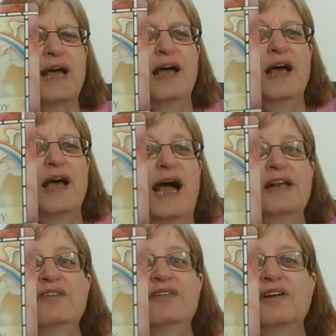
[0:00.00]
And
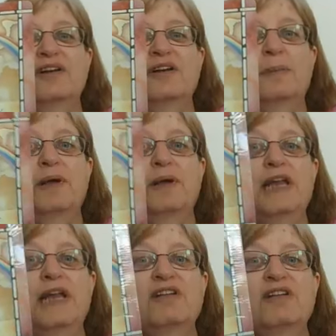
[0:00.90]
but you
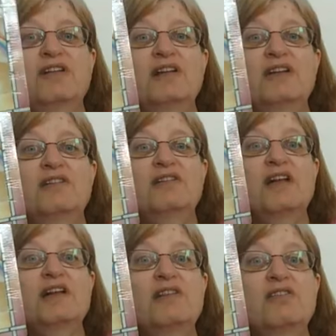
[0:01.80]
need to study it and
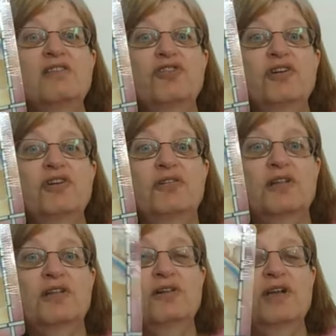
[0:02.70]
study the
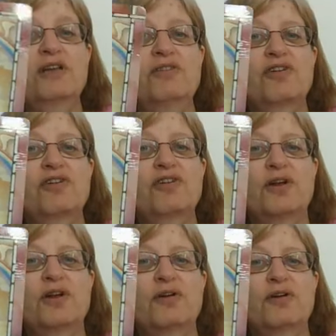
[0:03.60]
truth and look into the
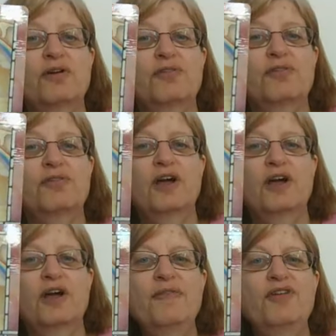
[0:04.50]
truth.
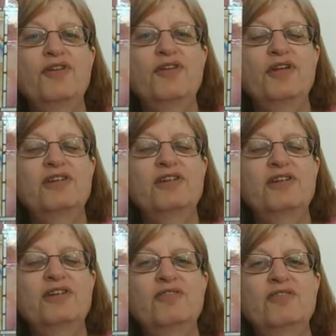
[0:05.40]
And then, if it is
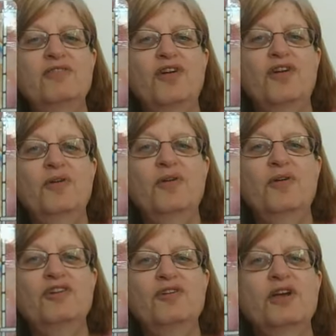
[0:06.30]
true, and you
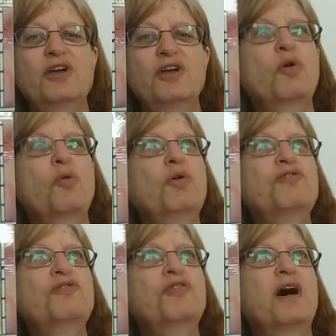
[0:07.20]
can
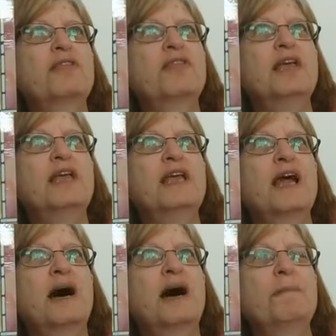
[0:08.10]
quantify the
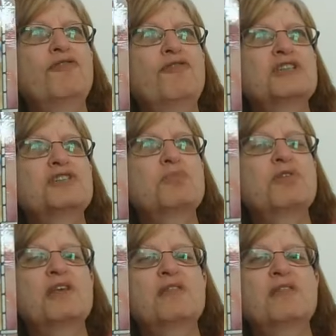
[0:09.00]
um, information
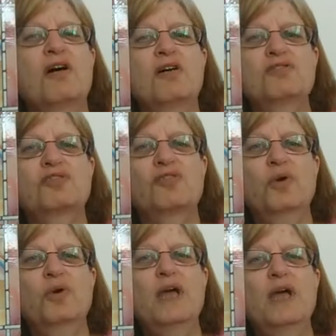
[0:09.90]
within the
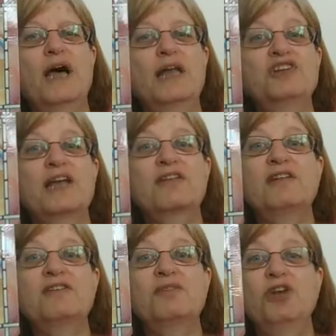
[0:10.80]
article, and you check that
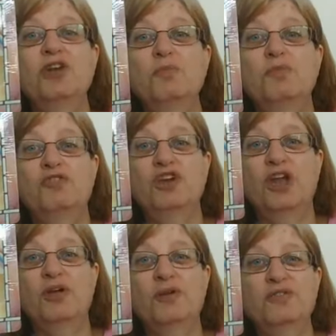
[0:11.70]
it's new
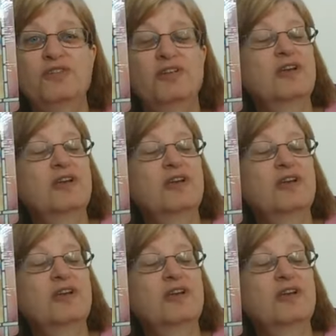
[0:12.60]
news,